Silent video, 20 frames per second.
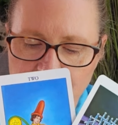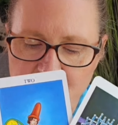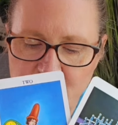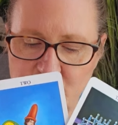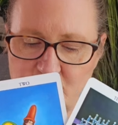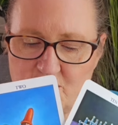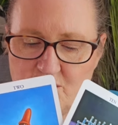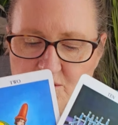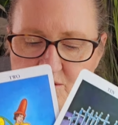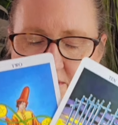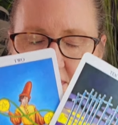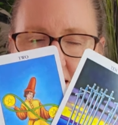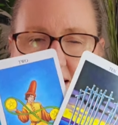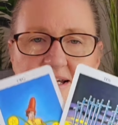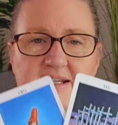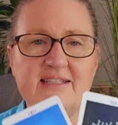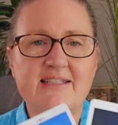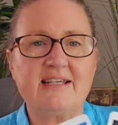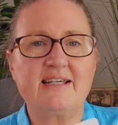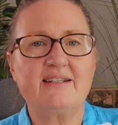So like
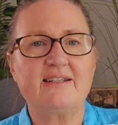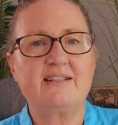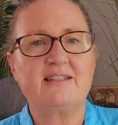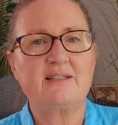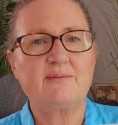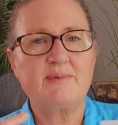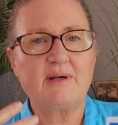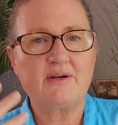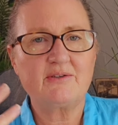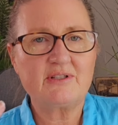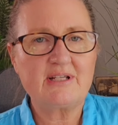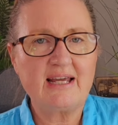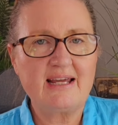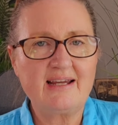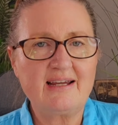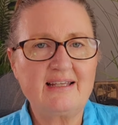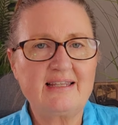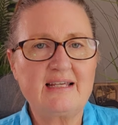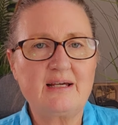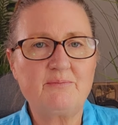I said, it's about
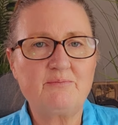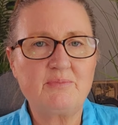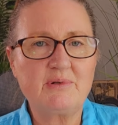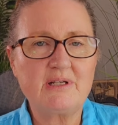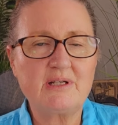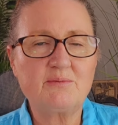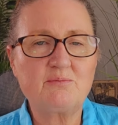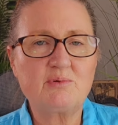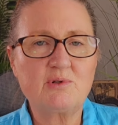taking that big,